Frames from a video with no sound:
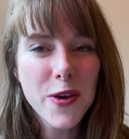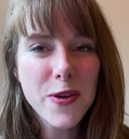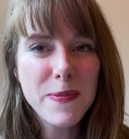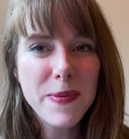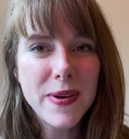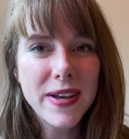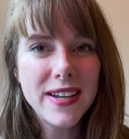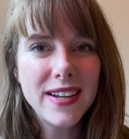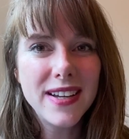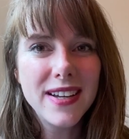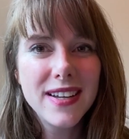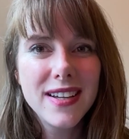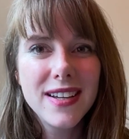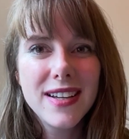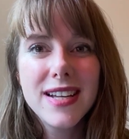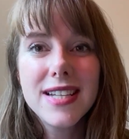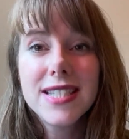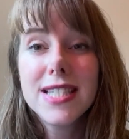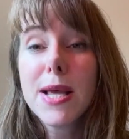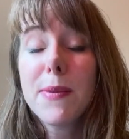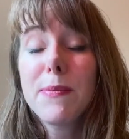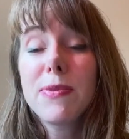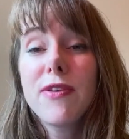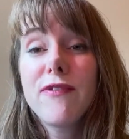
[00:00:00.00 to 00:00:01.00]
open.
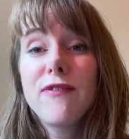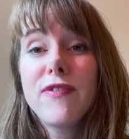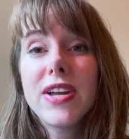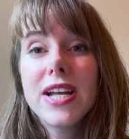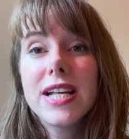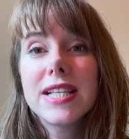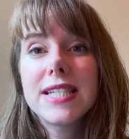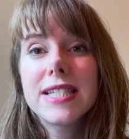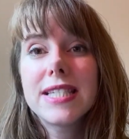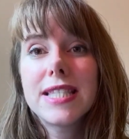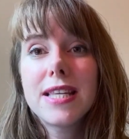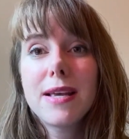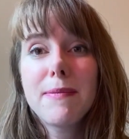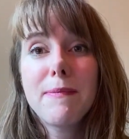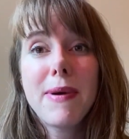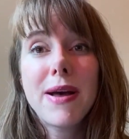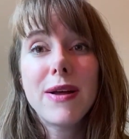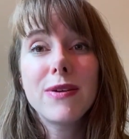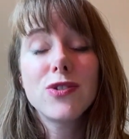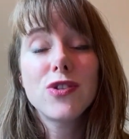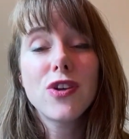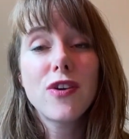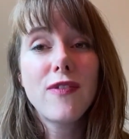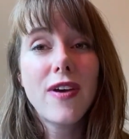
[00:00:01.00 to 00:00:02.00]
Depth of field is the
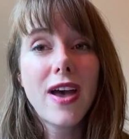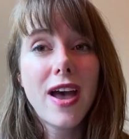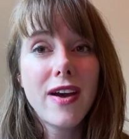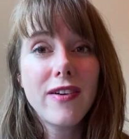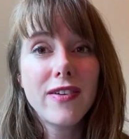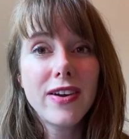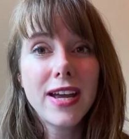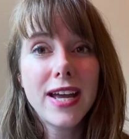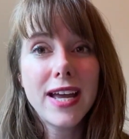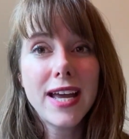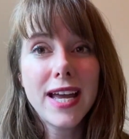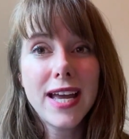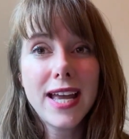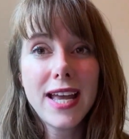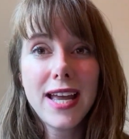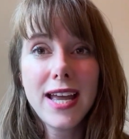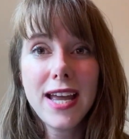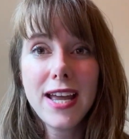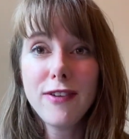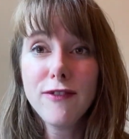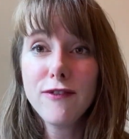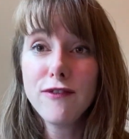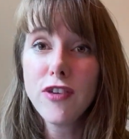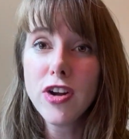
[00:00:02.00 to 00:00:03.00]
amount of area
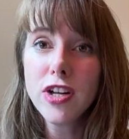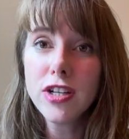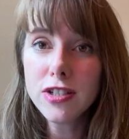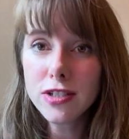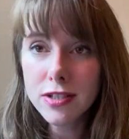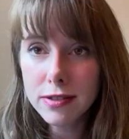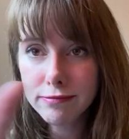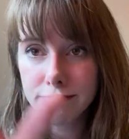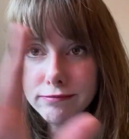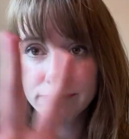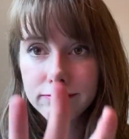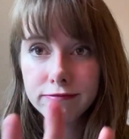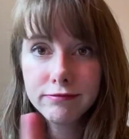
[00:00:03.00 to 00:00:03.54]
in front